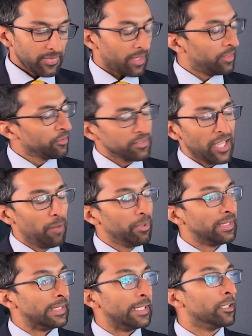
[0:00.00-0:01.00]
There's now
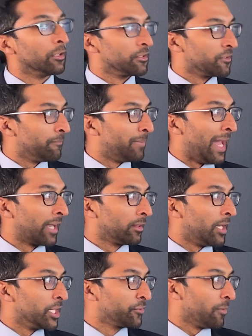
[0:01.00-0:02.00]
been years of
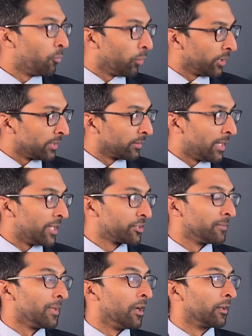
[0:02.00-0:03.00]
backlash from working
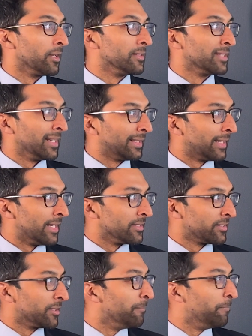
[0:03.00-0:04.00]
class Americans
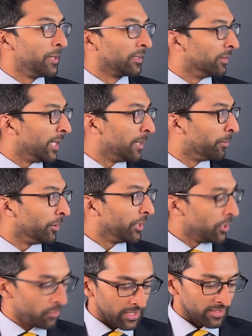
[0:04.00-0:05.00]
against the big labor
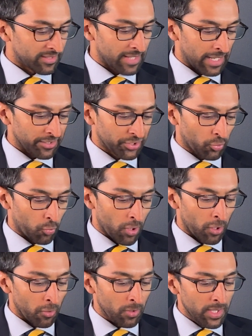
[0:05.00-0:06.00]
union status
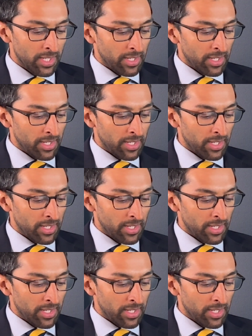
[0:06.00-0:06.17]
quo.